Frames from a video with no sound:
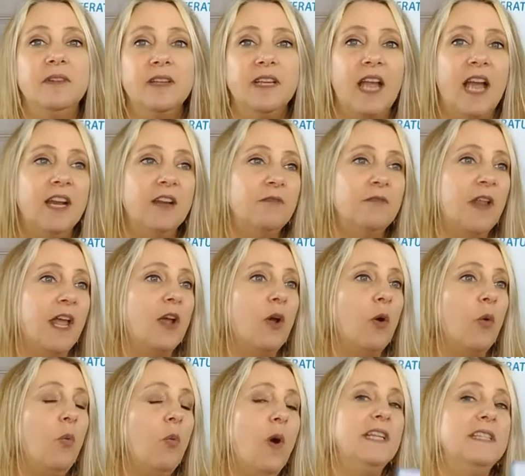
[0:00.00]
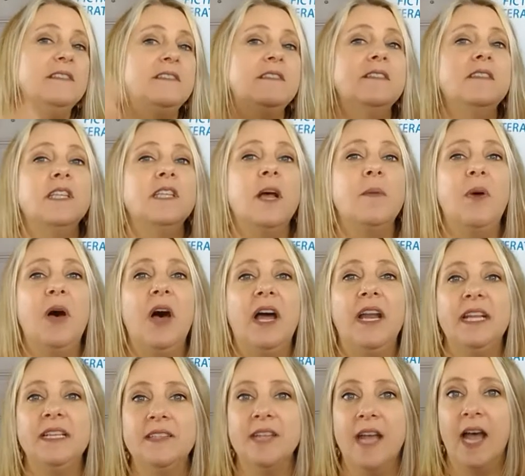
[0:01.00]
kind of like once
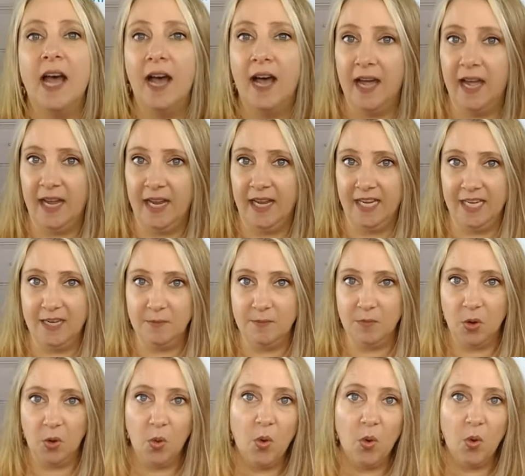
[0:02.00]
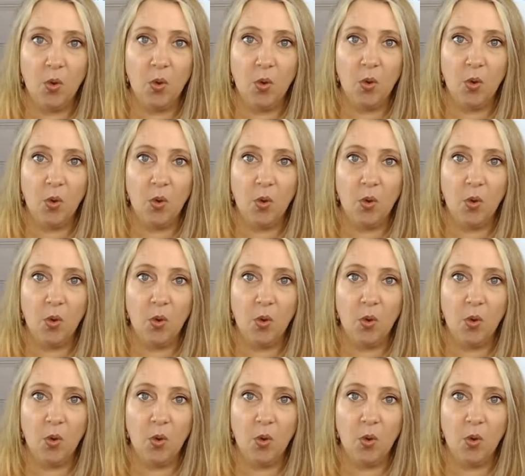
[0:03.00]
upon a time or